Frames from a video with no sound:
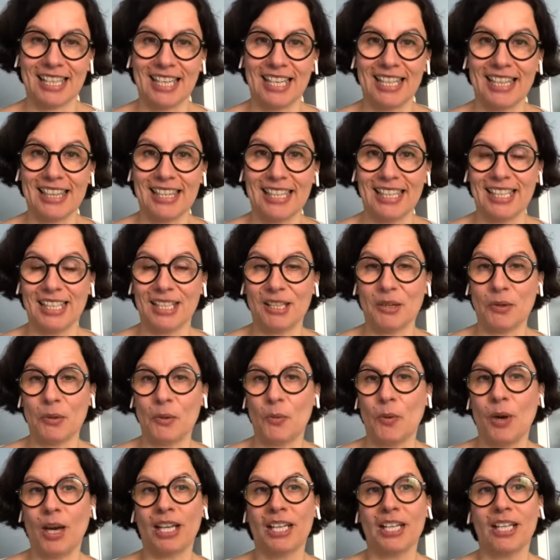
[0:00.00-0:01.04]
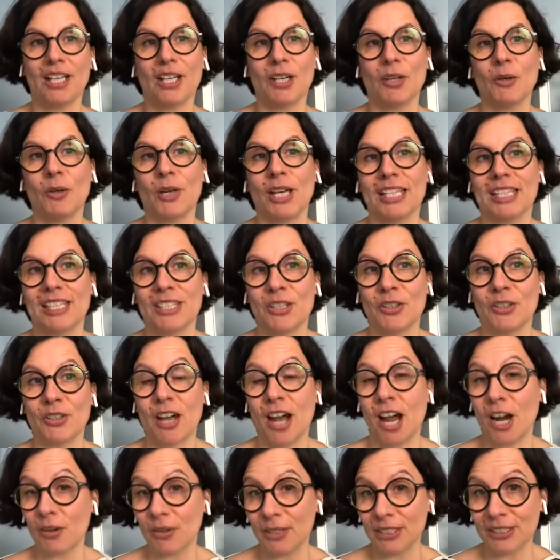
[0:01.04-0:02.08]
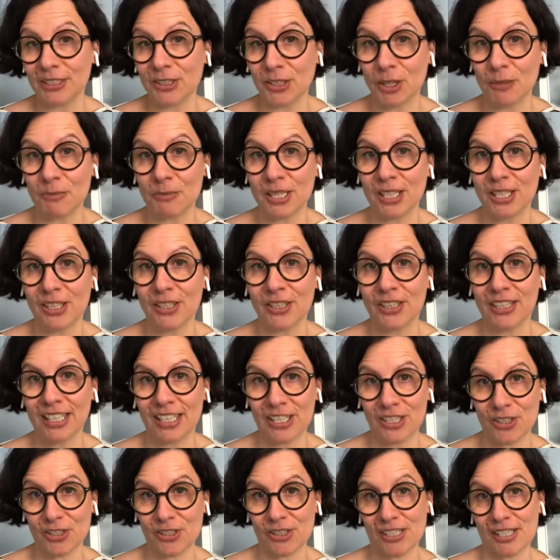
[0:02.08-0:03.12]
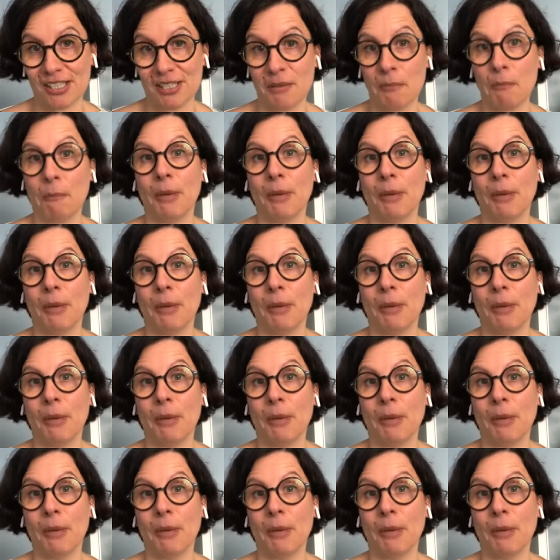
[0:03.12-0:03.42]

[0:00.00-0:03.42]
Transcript: I think one look at your current terms and conditions